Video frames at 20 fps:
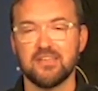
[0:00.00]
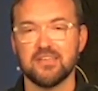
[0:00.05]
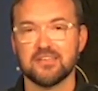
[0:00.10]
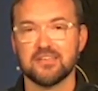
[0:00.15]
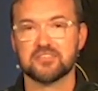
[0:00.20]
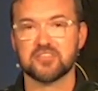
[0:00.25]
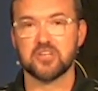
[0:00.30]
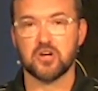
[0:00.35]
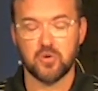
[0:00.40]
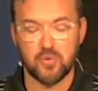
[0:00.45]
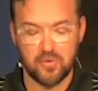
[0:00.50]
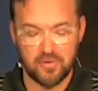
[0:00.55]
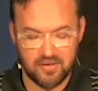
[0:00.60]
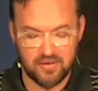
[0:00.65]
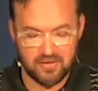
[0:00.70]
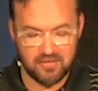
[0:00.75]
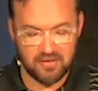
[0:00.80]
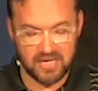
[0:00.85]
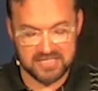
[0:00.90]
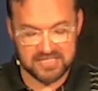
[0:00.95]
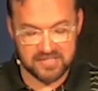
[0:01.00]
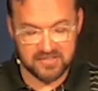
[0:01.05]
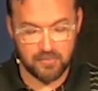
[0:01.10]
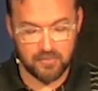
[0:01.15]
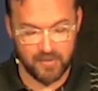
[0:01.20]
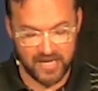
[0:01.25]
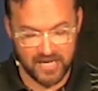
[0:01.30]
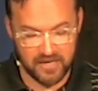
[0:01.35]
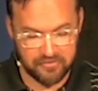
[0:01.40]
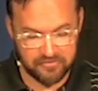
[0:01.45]
So I did the
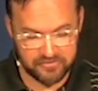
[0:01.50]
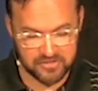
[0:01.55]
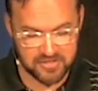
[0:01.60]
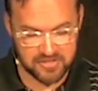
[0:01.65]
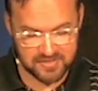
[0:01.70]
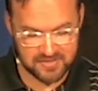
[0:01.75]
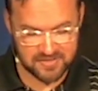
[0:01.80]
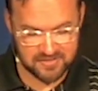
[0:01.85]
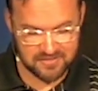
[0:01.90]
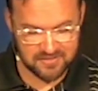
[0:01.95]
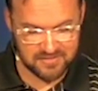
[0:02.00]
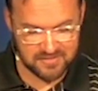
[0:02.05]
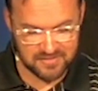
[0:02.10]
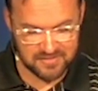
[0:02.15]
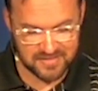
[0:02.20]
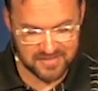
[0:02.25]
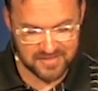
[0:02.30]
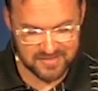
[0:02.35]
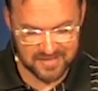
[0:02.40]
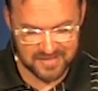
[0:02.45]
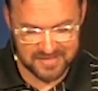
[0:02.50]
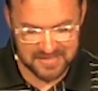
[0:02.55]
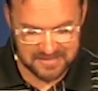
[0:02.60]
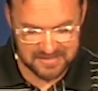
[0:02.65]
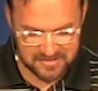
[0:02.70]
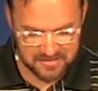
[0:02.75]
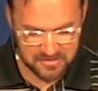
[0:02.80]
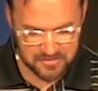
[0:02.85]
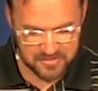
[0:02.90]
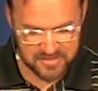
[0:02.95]
math just because I need
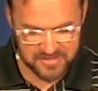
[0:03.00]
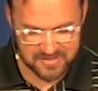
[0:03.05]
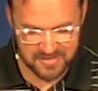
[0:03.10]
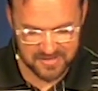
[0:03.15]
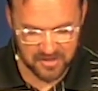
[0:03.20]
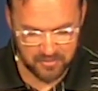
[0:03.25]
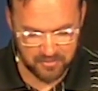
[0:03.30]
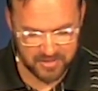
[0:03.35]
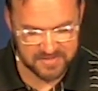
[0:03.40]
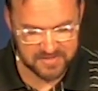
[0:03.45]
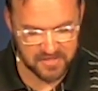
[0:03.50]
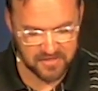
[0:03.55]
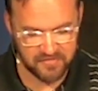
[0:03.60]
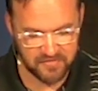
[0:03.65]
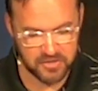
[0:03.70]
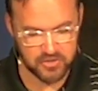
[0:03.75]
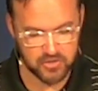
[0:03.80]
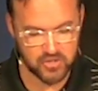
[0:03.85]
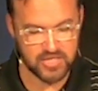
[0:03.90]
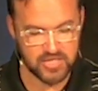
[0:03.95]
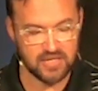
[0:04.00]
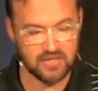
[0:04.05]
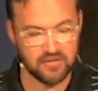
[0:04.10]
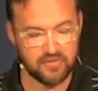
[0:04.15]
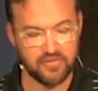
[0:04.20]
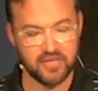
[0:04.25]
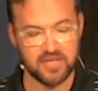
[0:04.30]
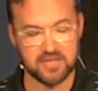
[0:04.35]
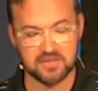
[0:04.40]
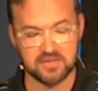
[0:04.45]
to do this to help myself understand
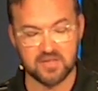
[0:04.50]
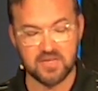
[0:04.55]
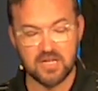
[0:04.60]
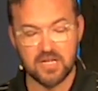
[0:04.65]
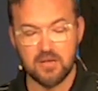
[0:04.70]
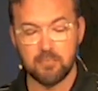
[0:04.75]
things.